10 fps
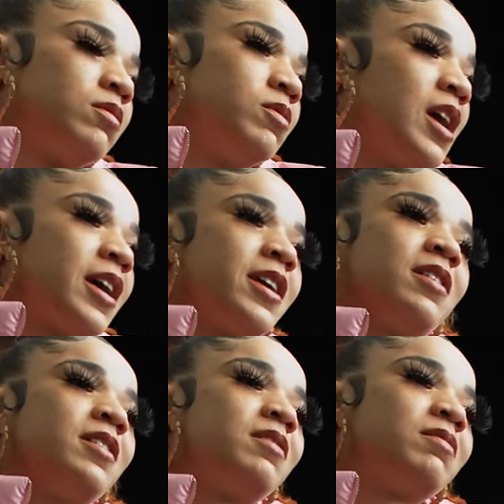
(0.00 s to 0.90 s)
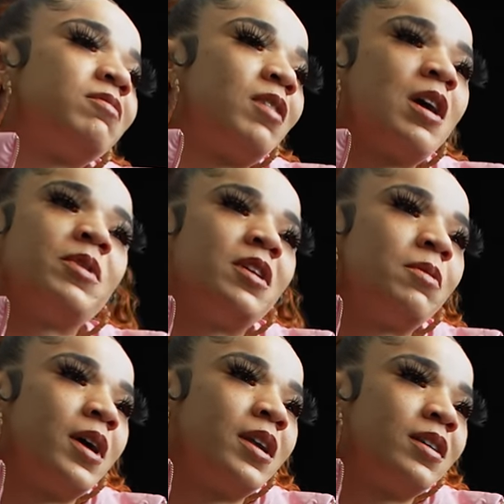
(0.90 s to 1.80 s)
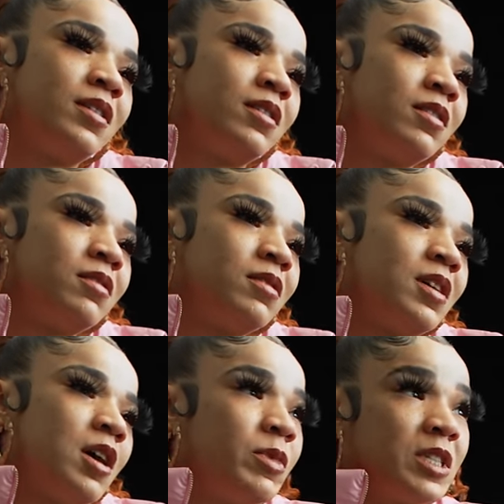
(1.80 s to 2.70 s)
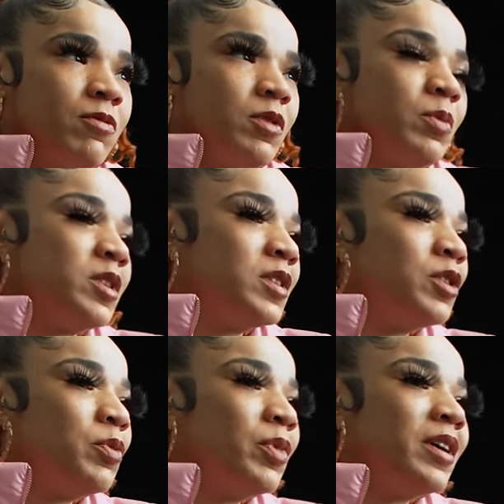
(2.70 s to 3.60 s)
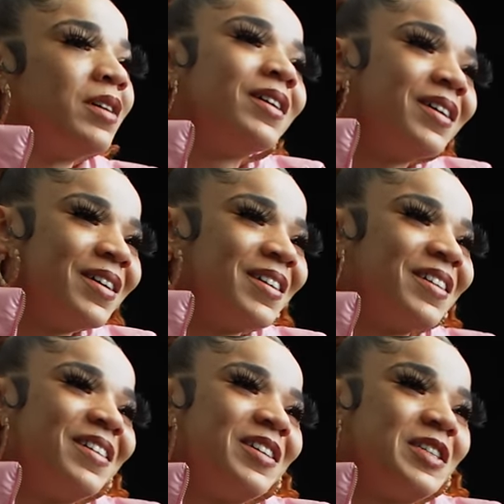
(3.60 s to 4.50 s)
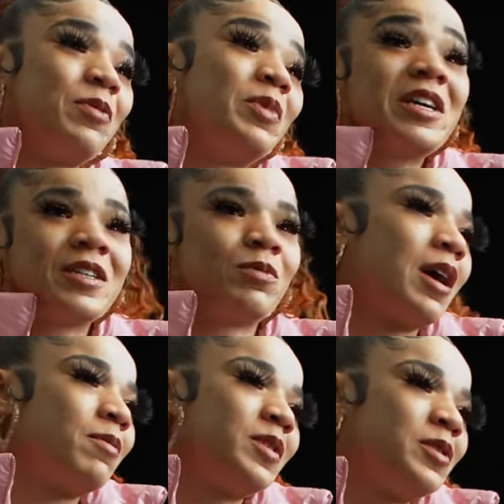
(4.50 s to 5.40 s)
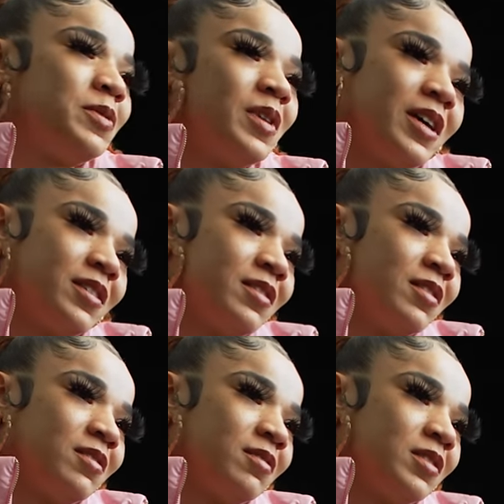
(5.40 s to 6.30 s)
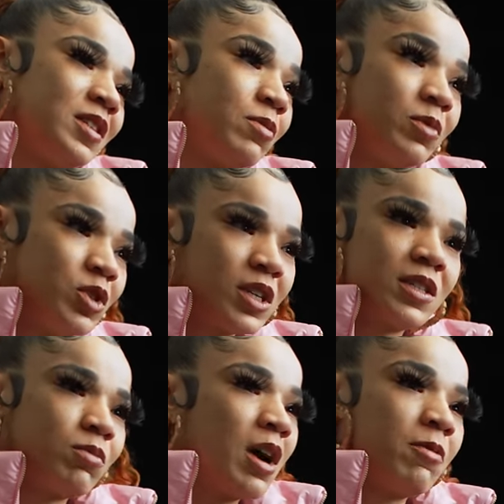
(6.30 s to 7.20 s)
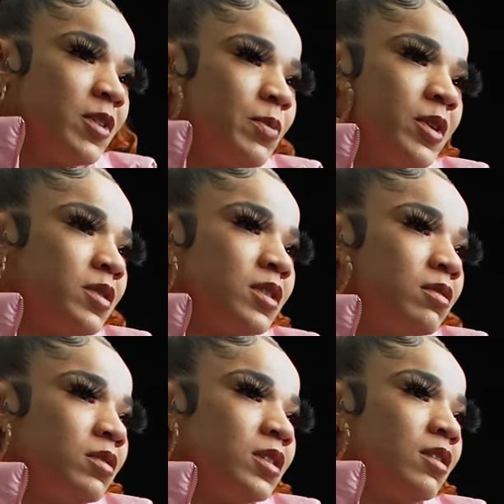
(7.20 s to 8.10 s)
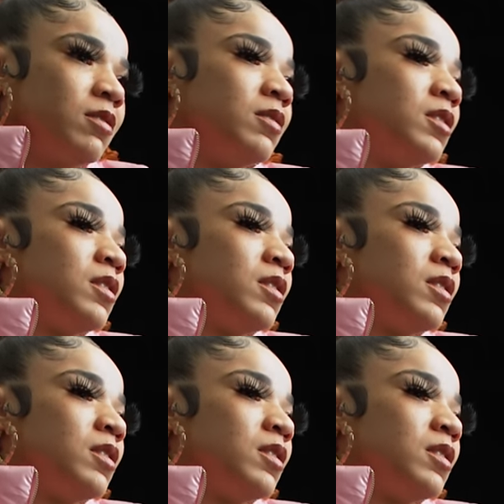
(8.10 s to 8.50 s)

You're not killing, robbing nobody, you know? I mean, some females do, but some niggas rob too, like, you know? Some tricks rob females too, so.